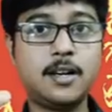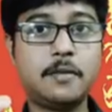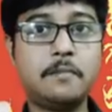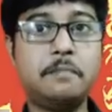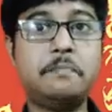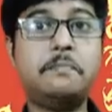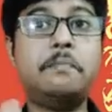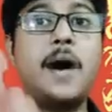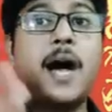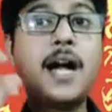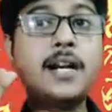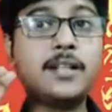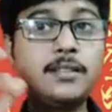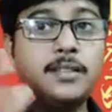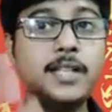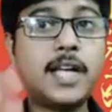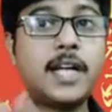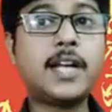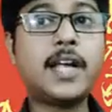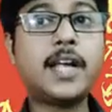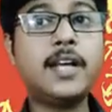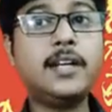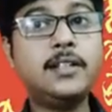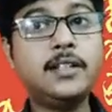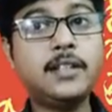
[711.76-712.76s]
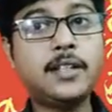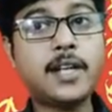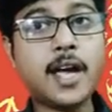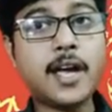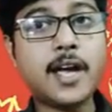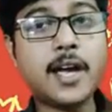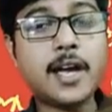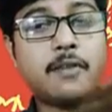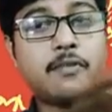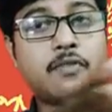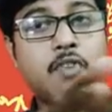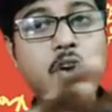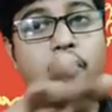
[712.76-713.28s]
But that
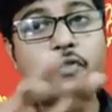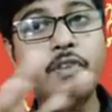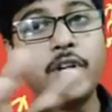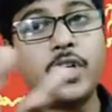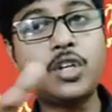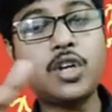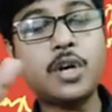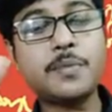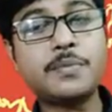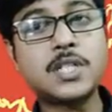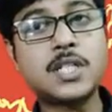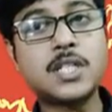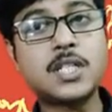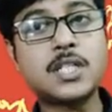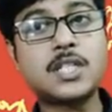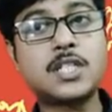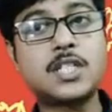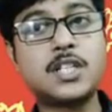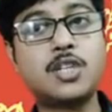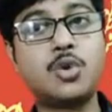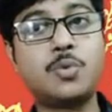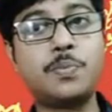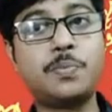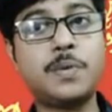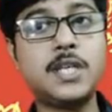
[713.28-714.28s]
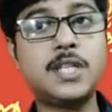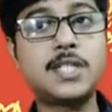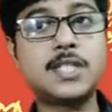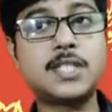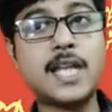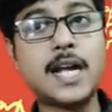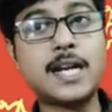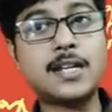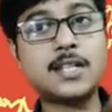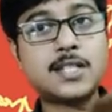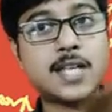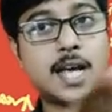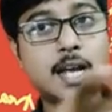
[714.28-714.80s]
entire profit of 60 rupees,
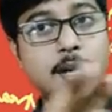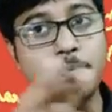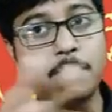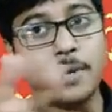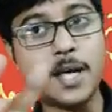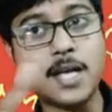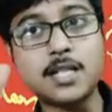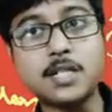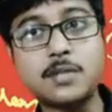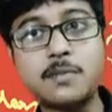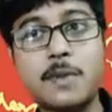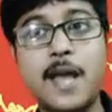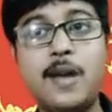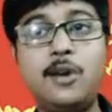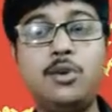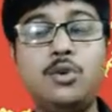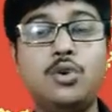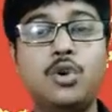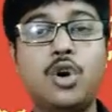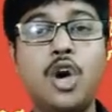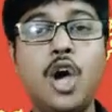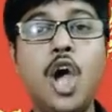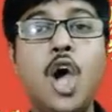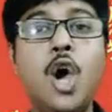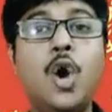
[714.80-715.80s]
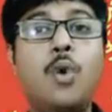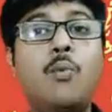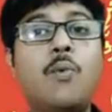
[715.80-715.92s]
that surplus value,